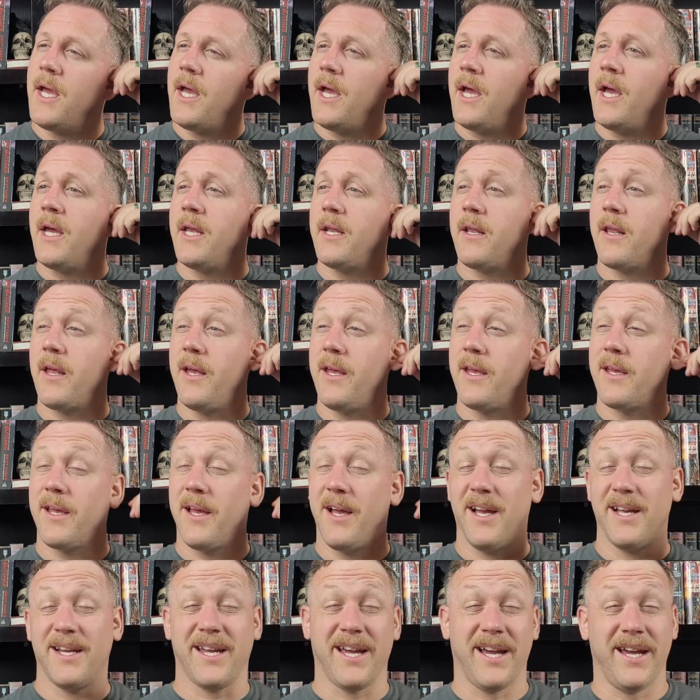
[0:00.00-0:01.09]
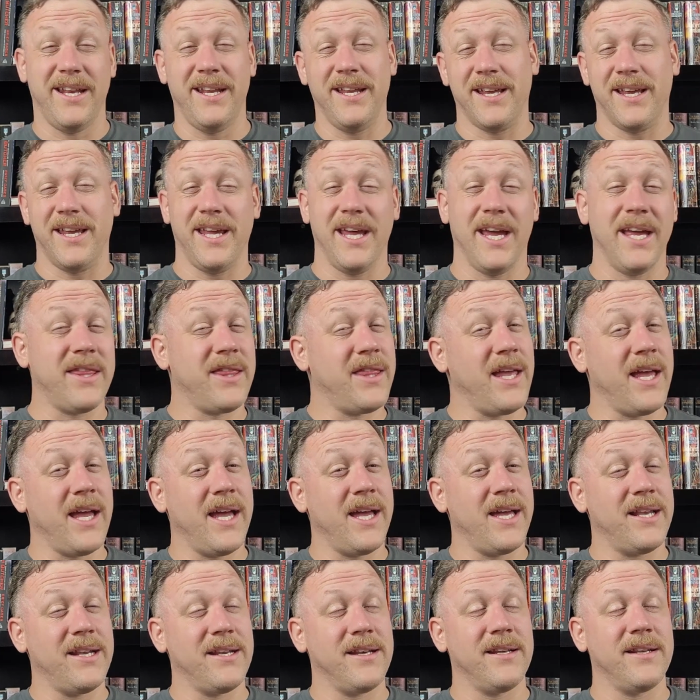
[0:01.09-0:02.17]
And I kind of get
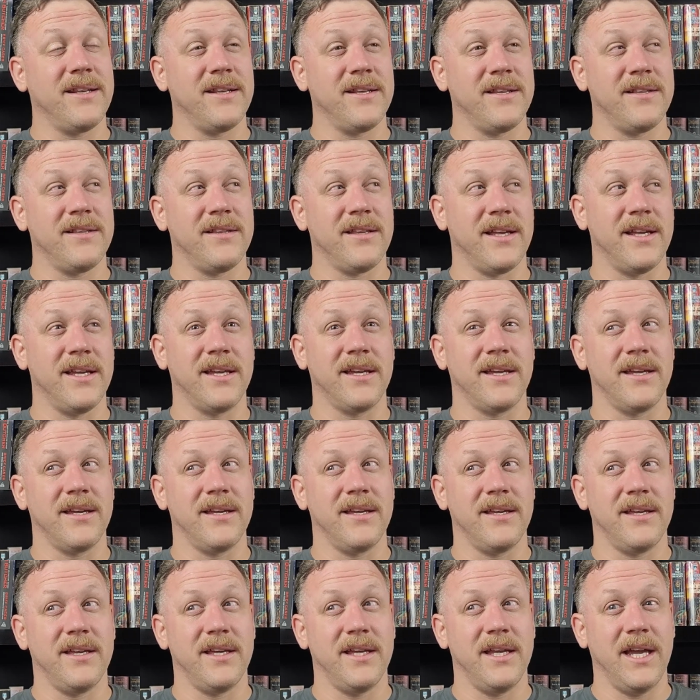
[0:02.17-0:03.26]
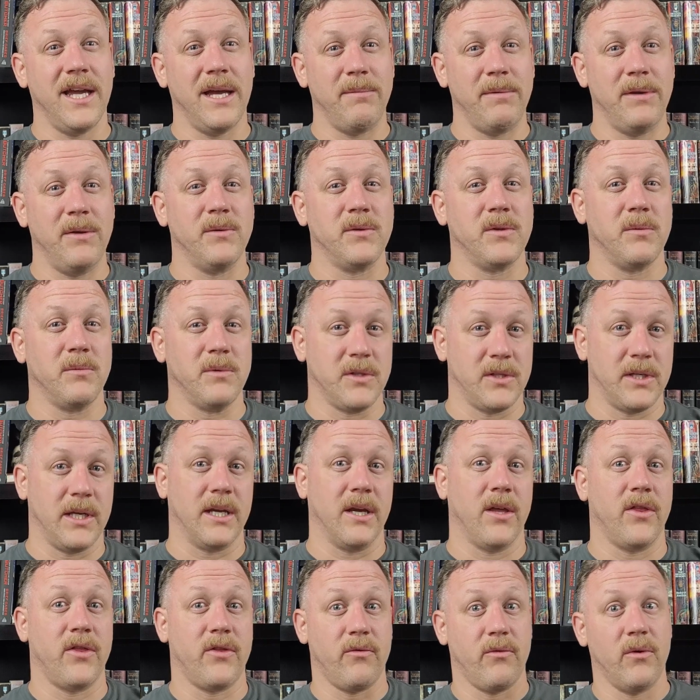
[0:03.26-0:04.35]
that. It was almost like
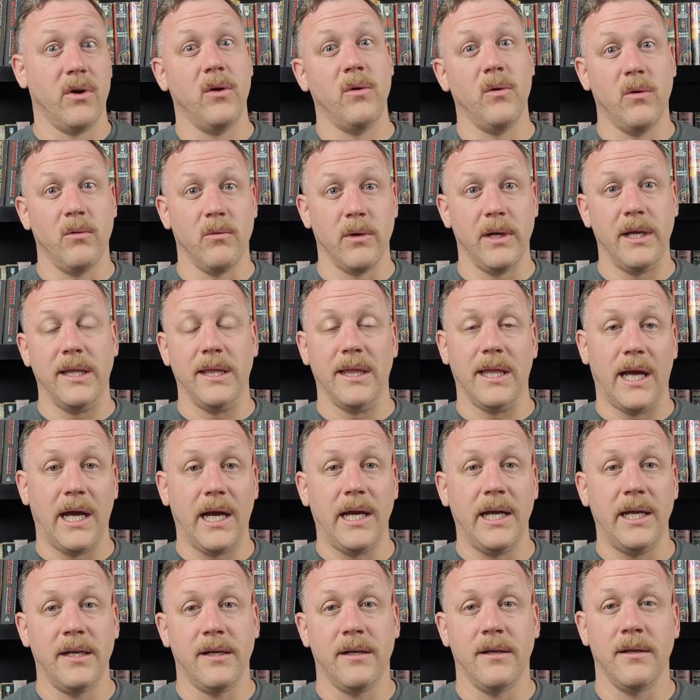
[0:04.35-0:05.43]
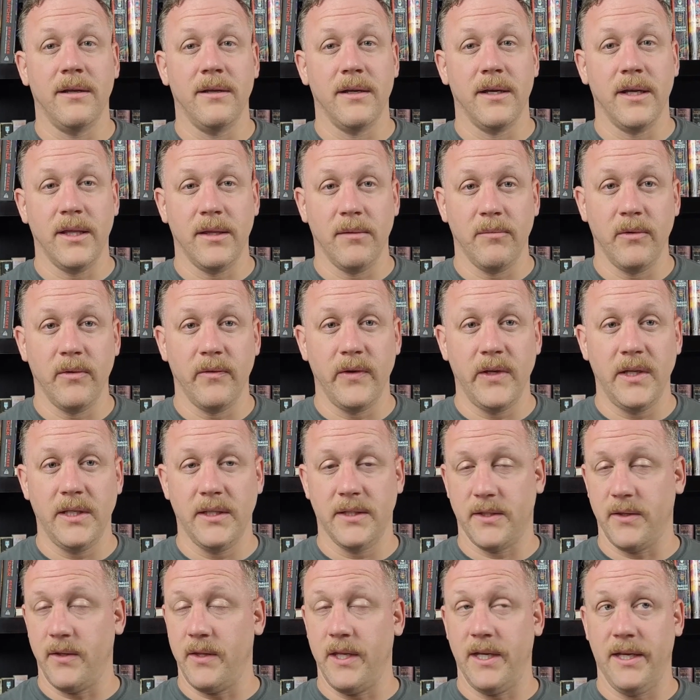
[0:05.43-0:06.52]
a throwaway line in the movie,
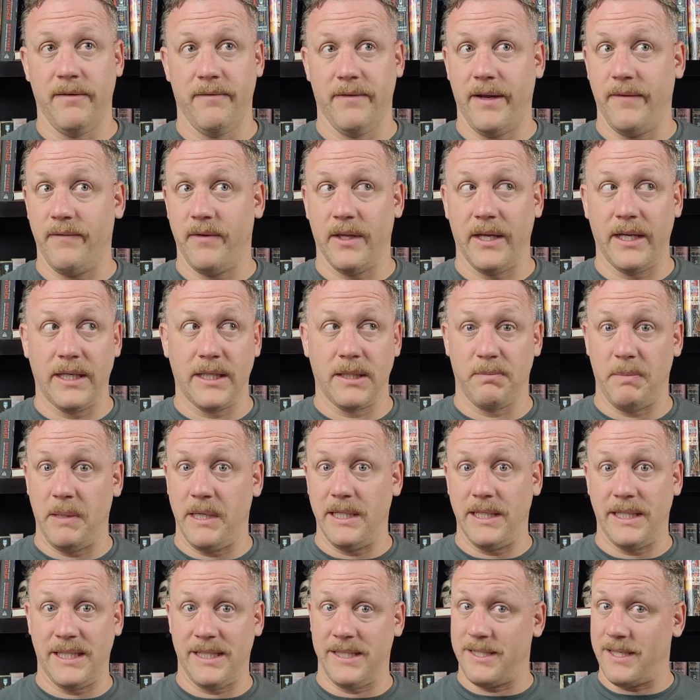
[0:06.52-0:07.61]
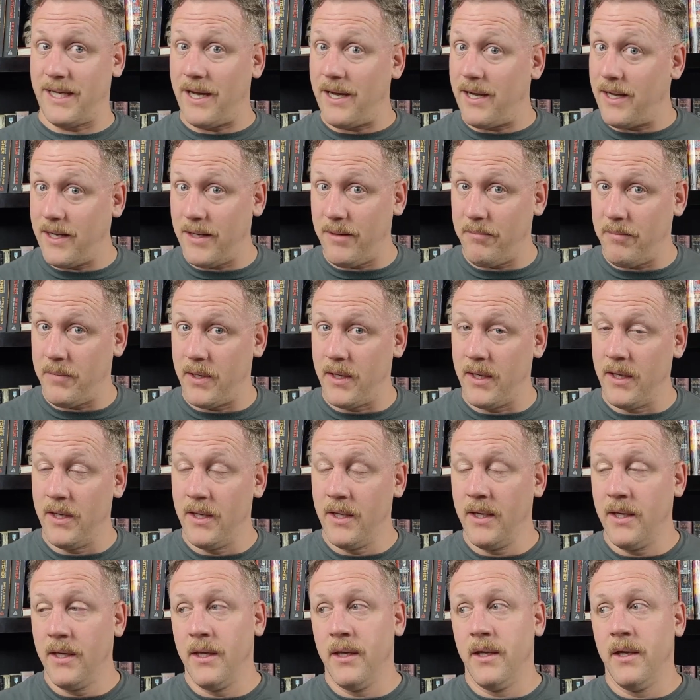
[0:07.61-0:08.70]
so they didn't even have to spend time
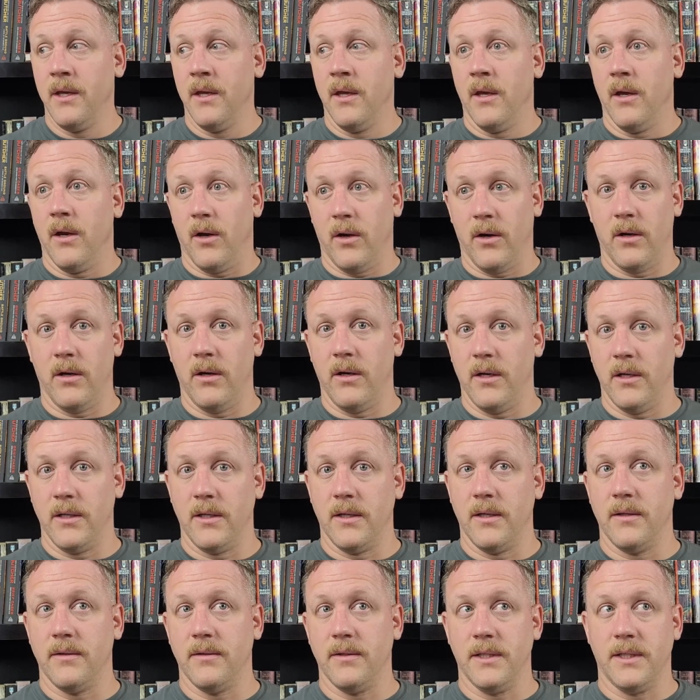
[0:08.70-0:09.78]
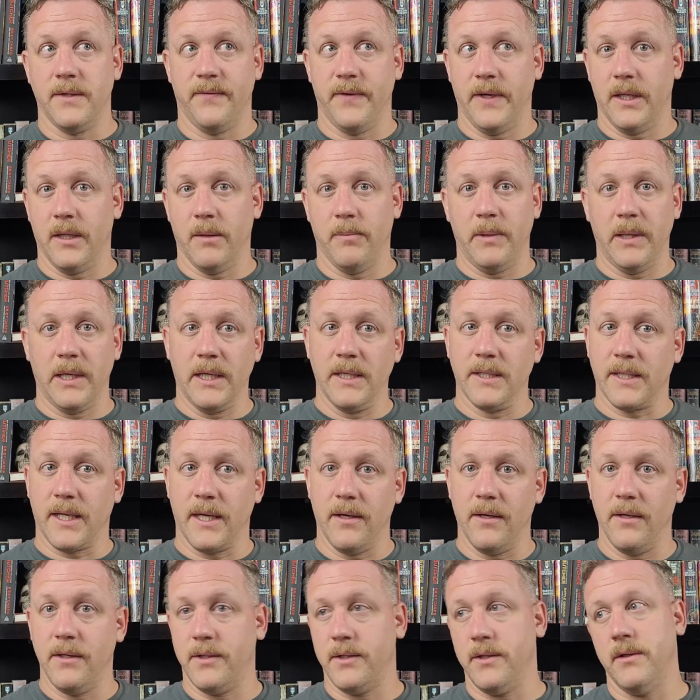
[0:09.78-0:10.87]
on developing his
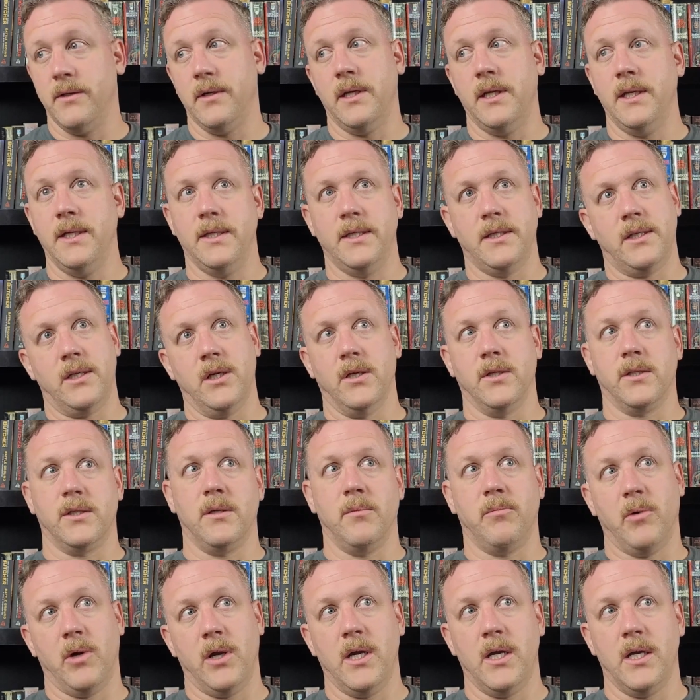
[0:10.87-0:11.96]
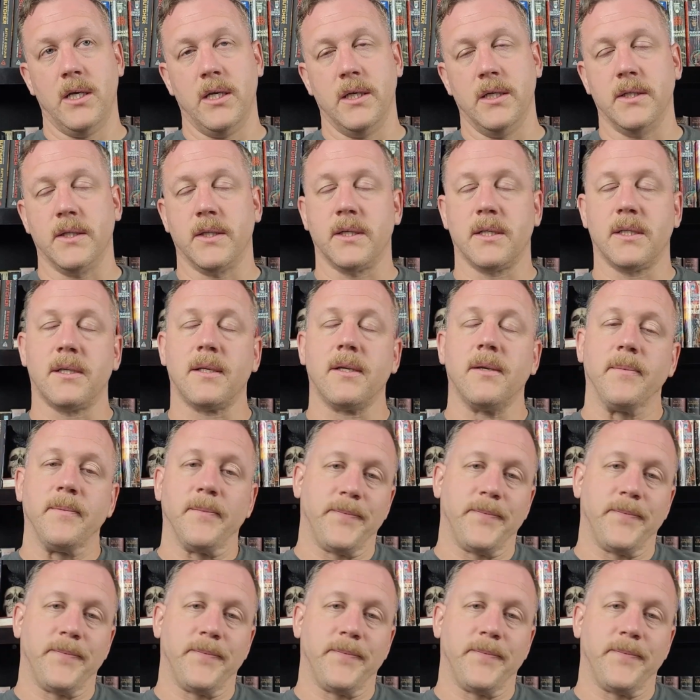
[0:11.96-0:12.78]
character. He's just depressed.